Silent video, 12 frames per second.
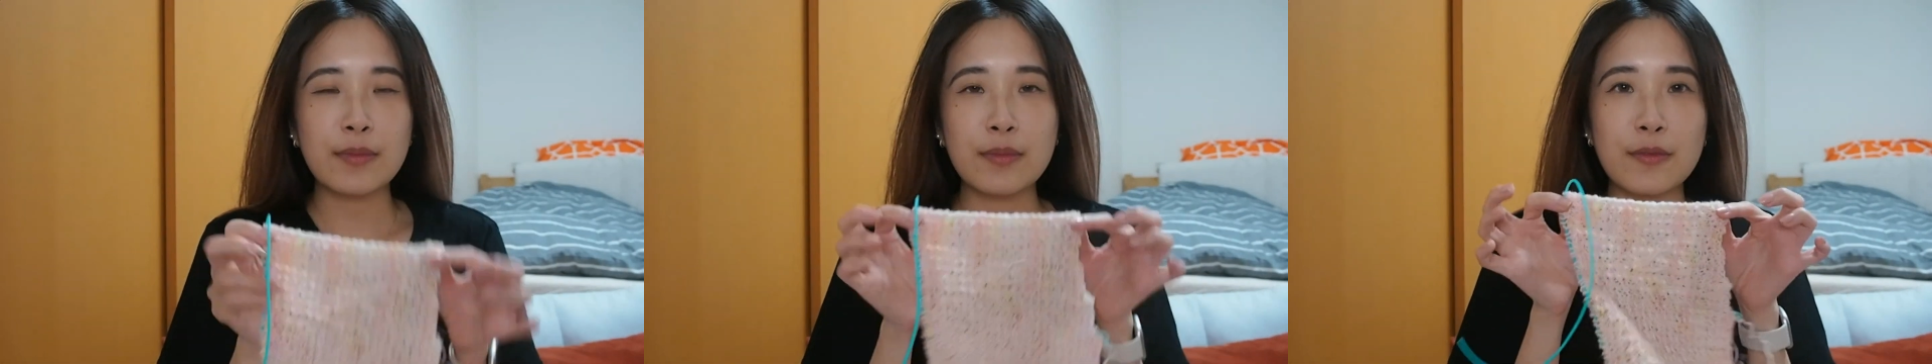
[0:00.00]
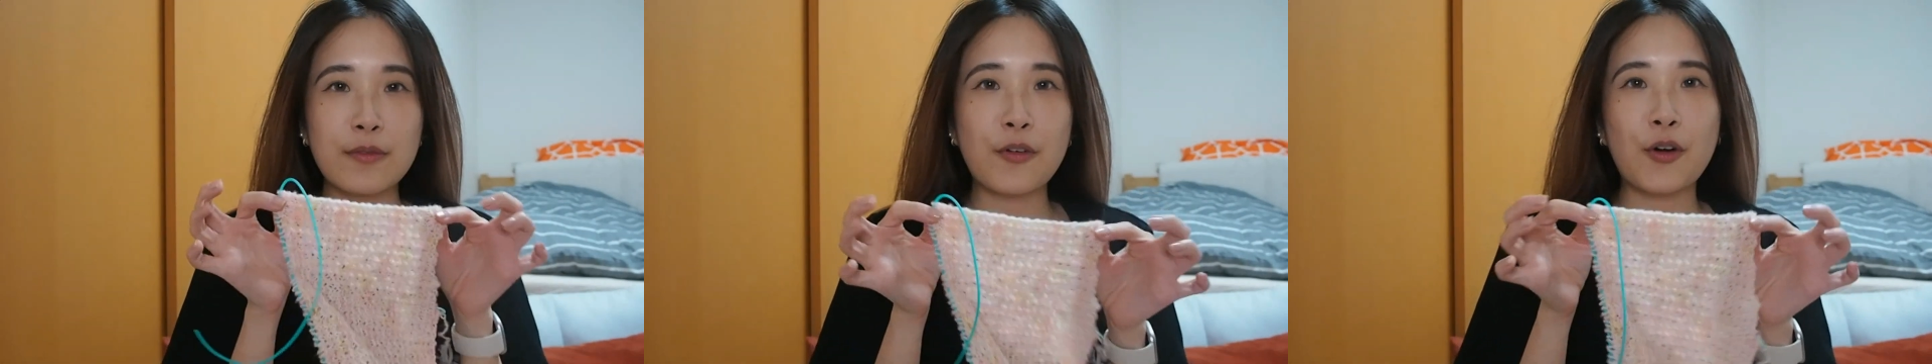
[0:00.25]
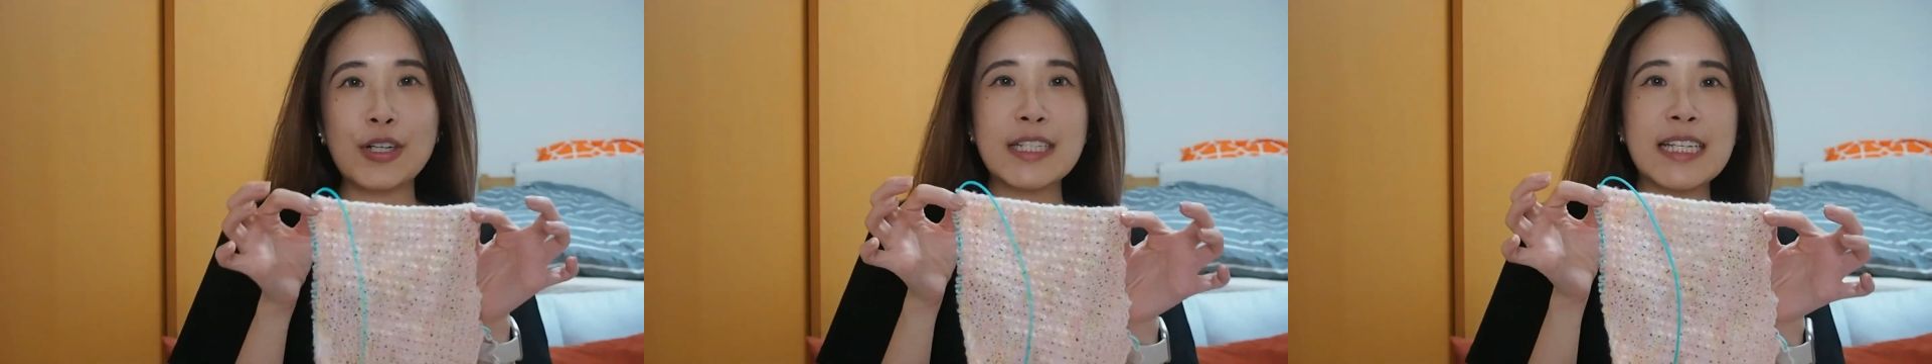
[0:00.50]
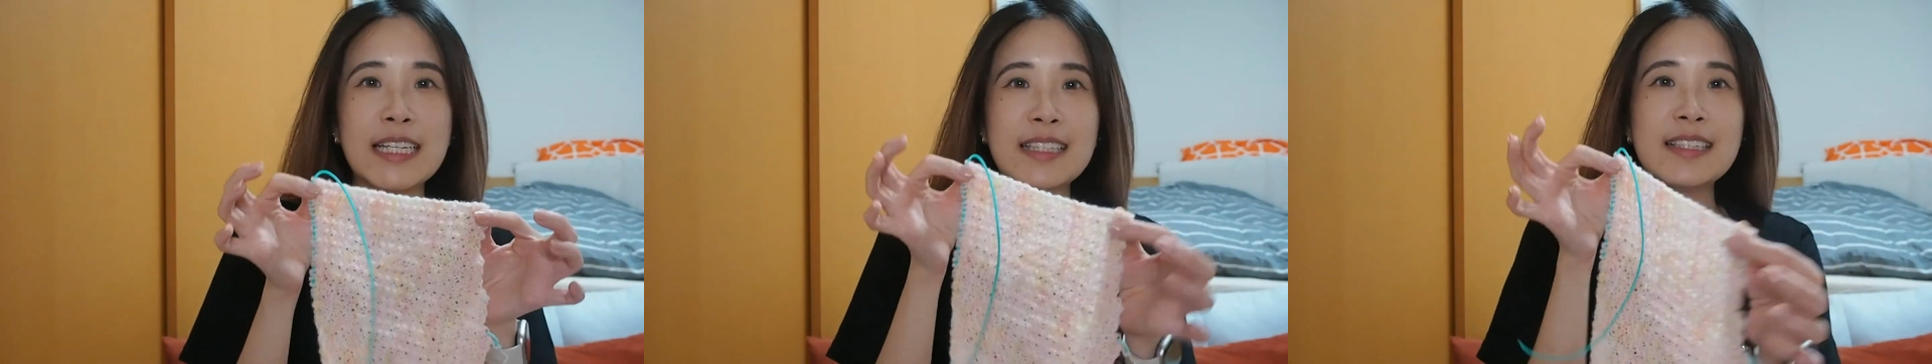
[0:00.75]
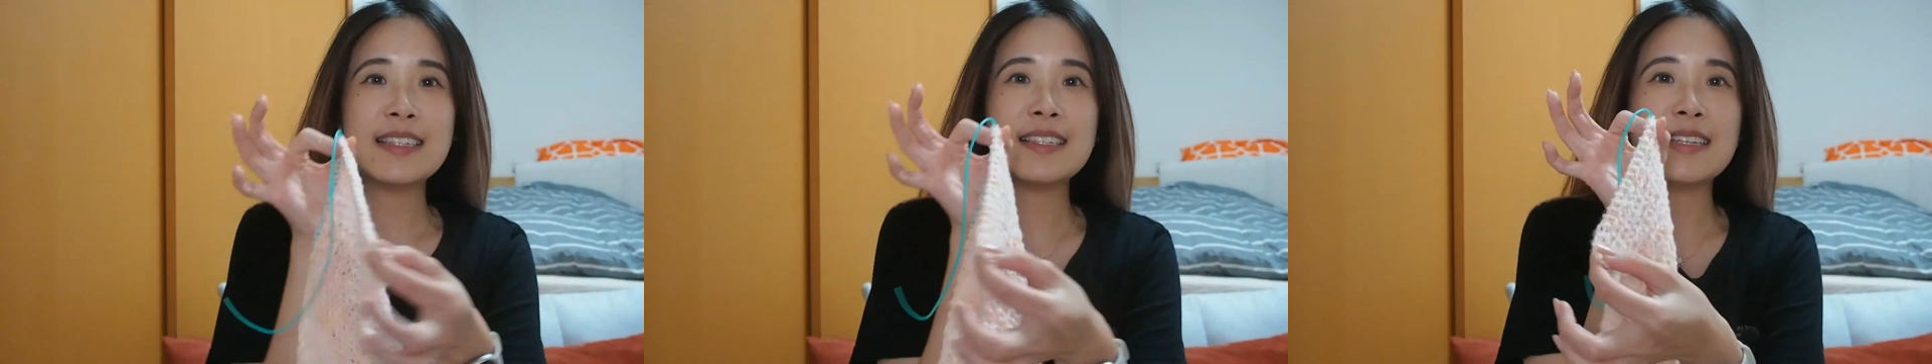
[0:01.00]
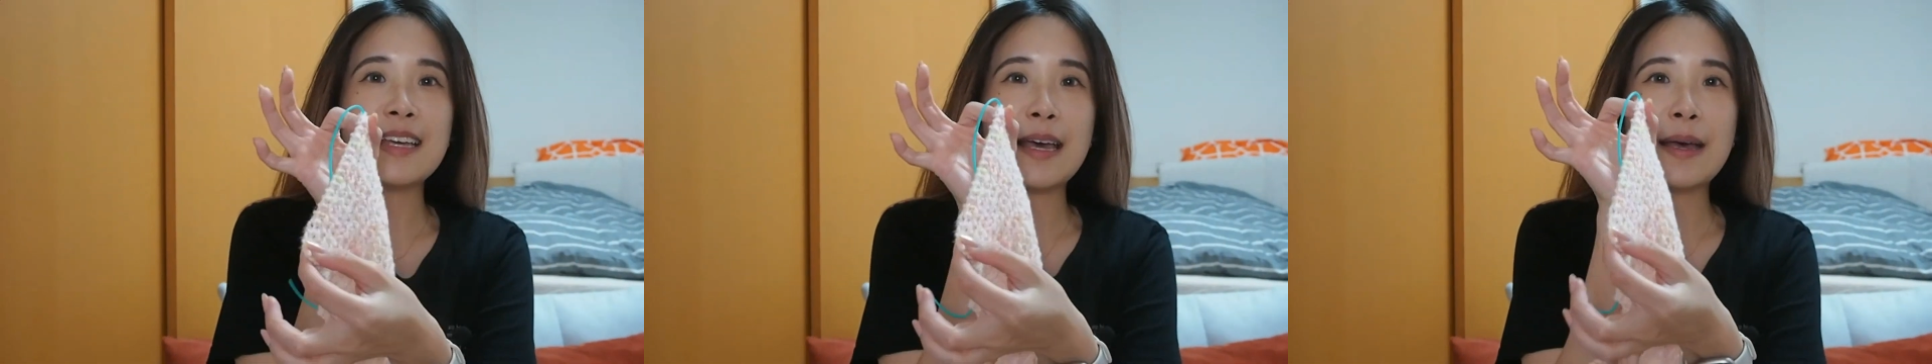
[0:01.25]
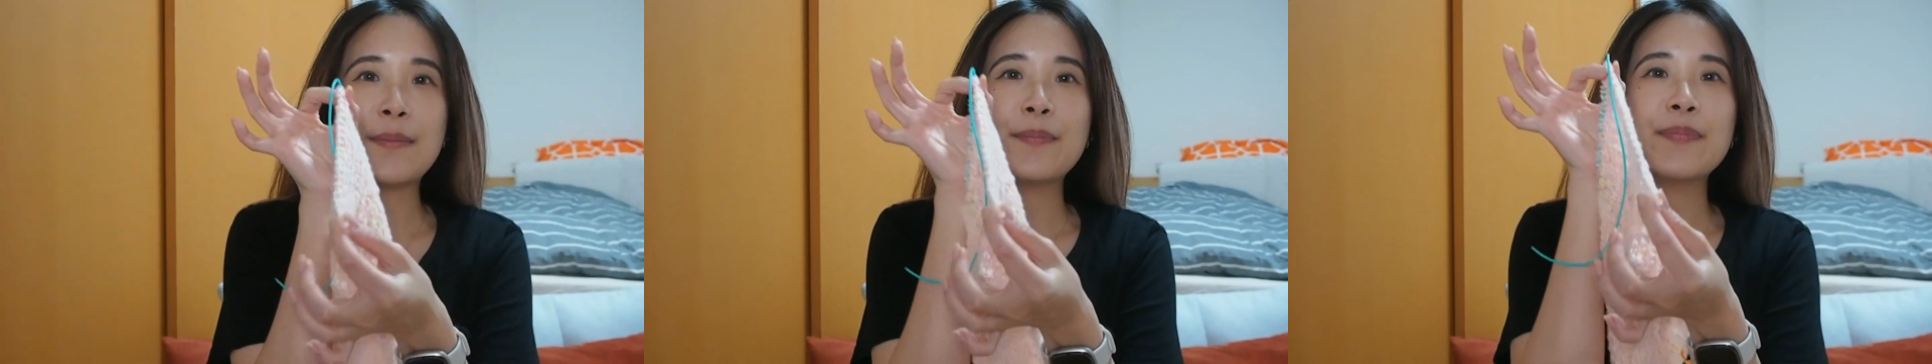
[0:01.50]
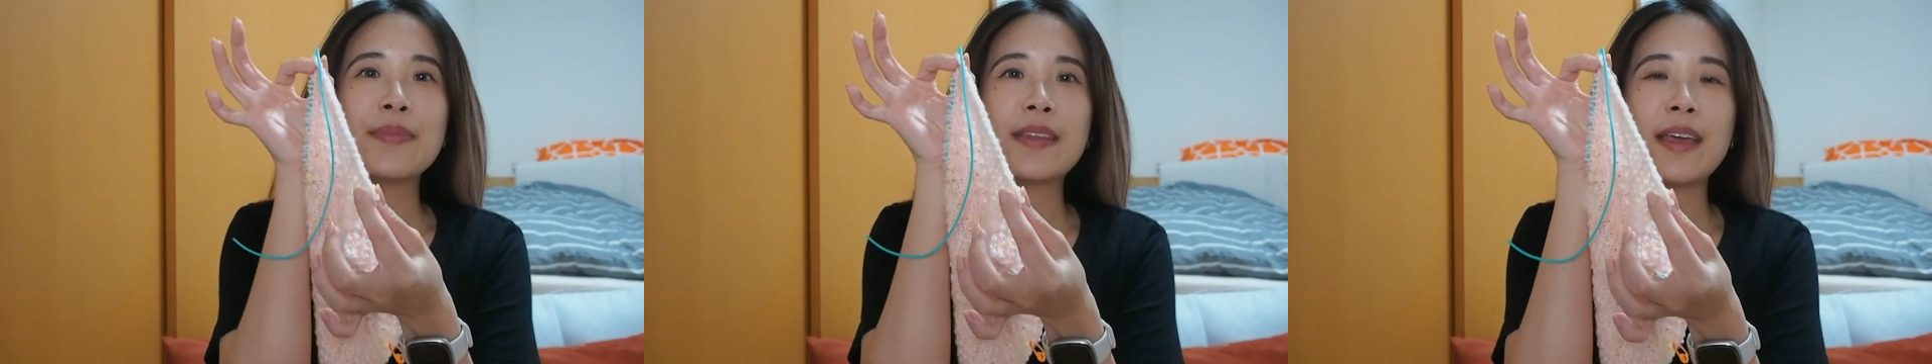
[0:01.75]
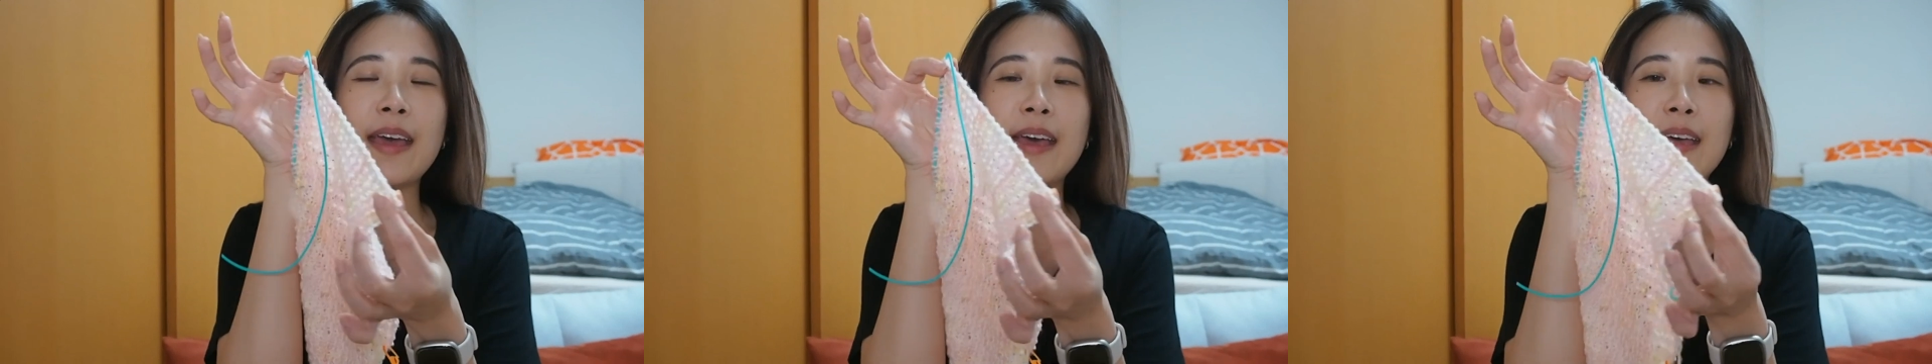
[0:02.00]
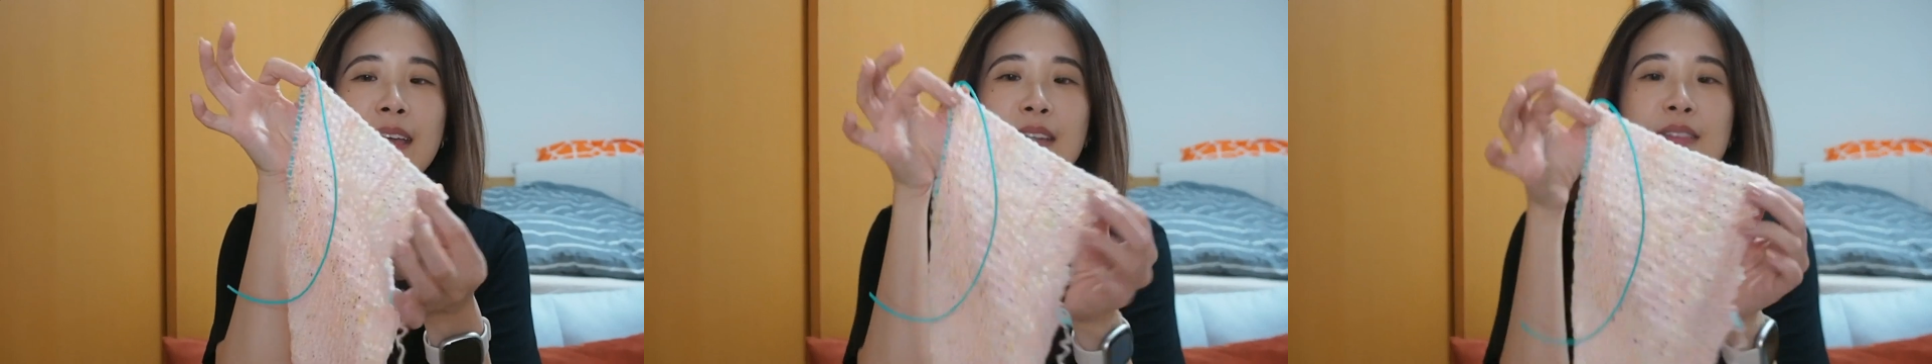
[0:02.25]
cm, and